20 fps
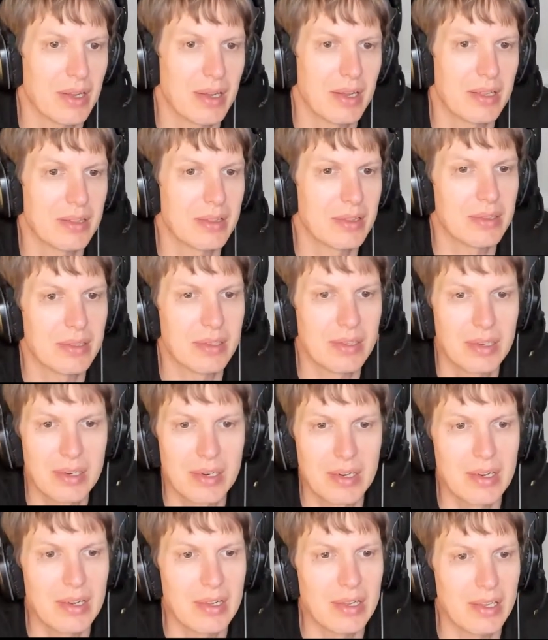And
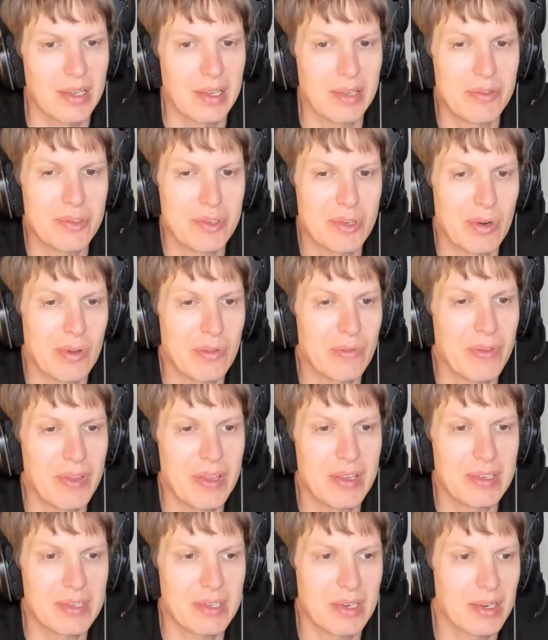if certain
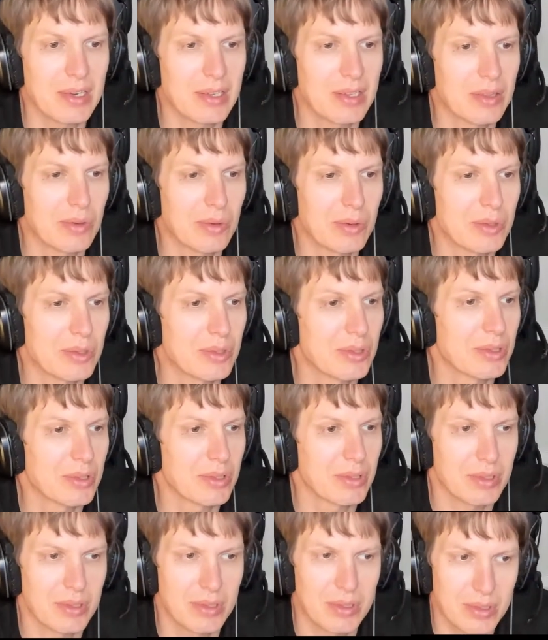things are not
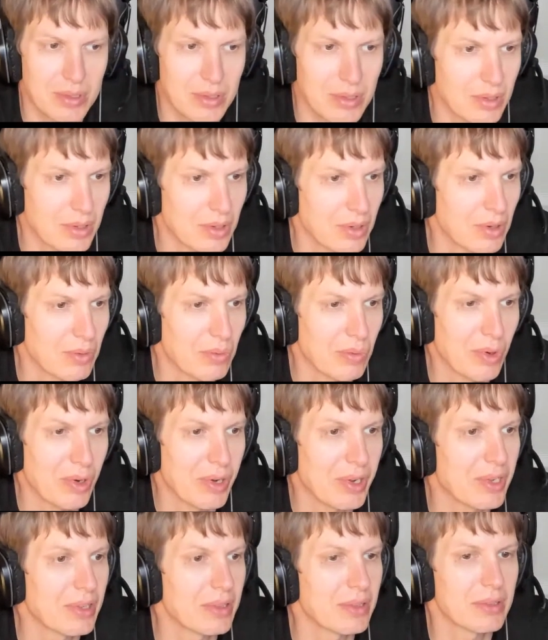uh, uh
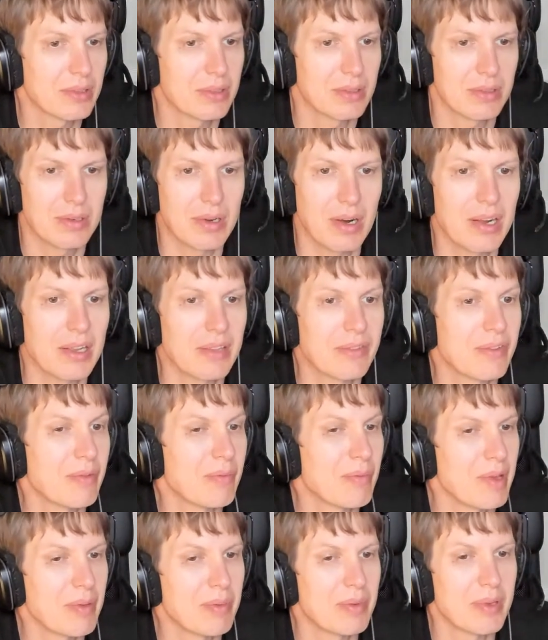working right, they
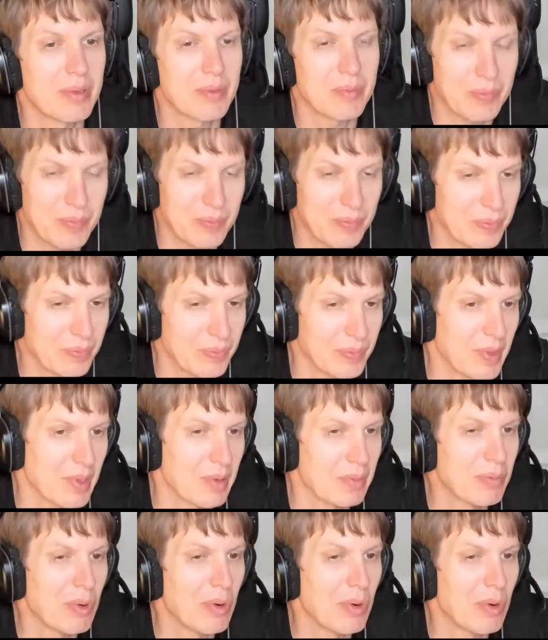maybe mm,